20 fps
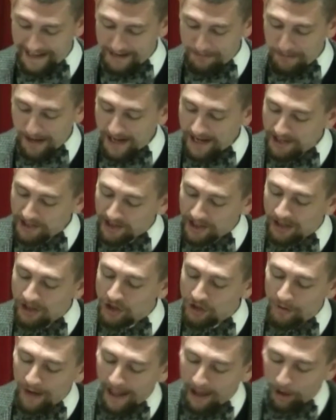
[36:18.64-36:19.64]
May he send
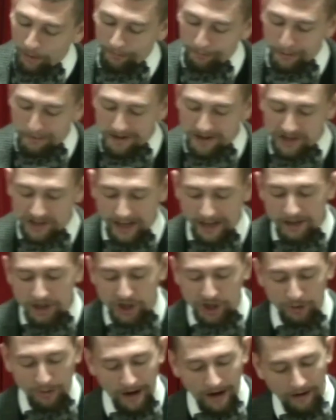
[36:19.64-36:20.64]
you help from the
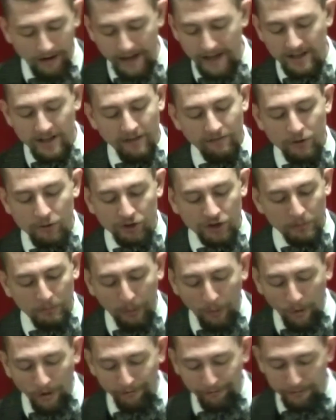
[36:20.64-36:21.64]
sanctuary and give you
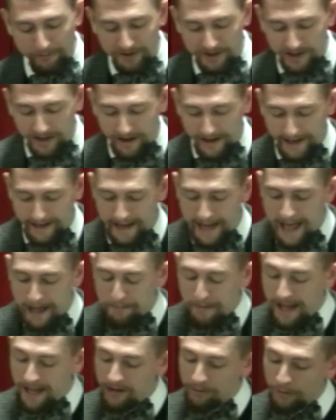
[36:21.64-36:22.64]
support from Zion.
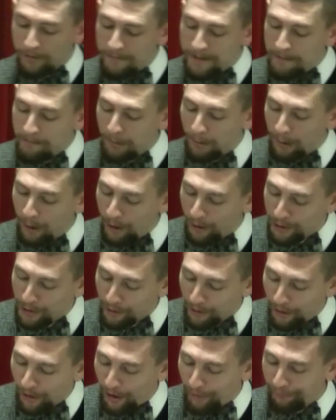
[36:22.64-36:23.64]
May he remember all
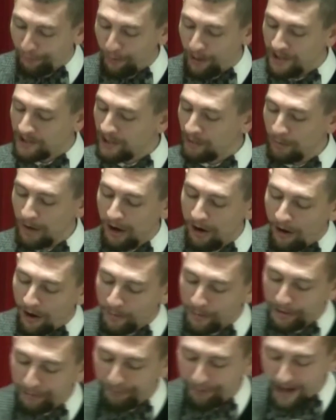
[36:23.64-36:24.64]
your offerings and regard
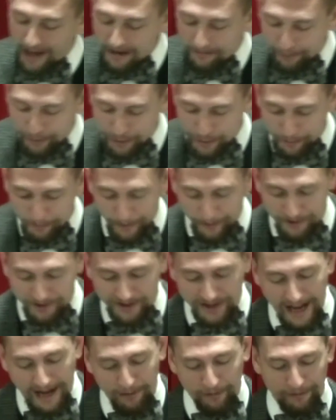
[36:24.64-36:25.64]
with favor your burnt
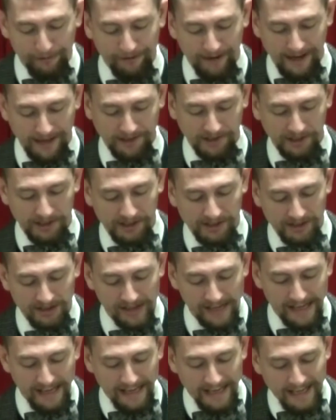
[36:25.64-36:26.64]
sacrifices.
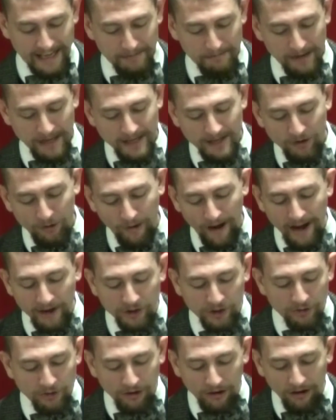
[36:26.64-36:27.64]
May he grant
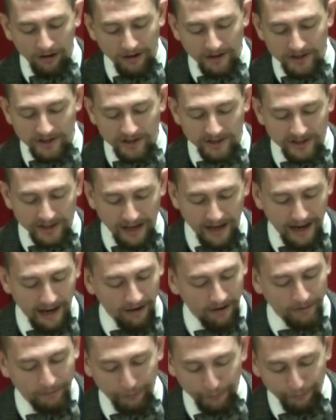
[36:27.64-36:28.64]
you your heart's
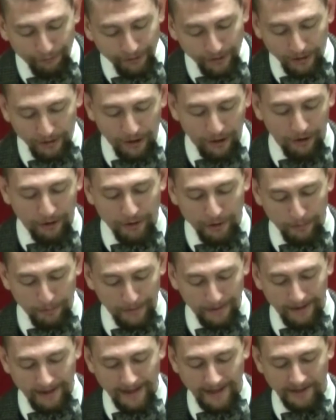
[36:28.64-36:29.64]
desire and fulfill all your
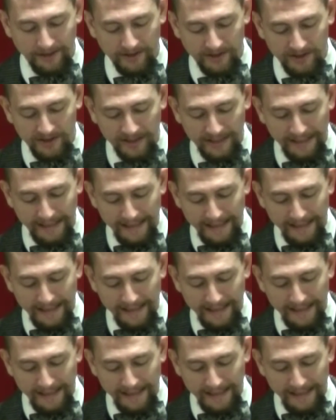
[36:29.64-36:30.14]
plans.